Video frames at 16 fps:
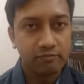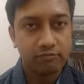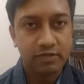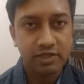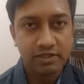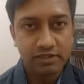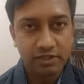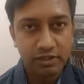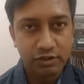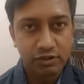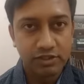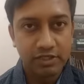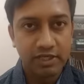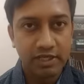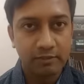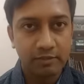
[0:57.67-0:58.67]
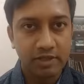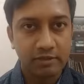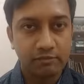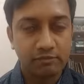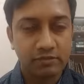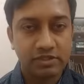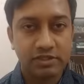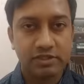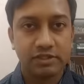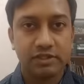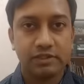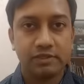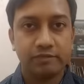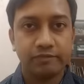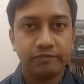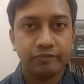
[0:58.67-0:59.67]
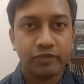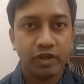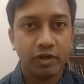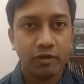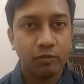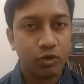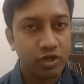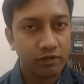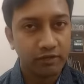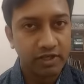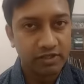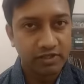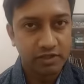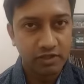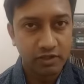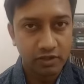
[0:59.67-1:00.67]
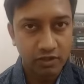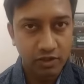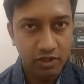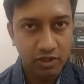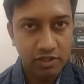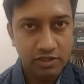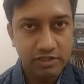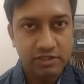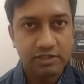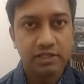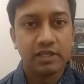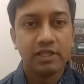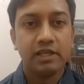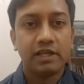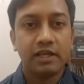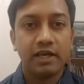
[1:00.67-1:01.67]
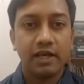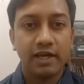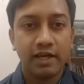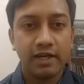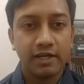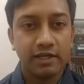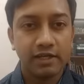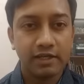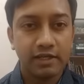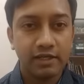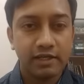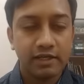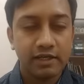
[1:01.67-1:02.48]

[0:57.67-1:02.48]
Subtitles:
listened to Sheelaa Ma'am's motivational talks, and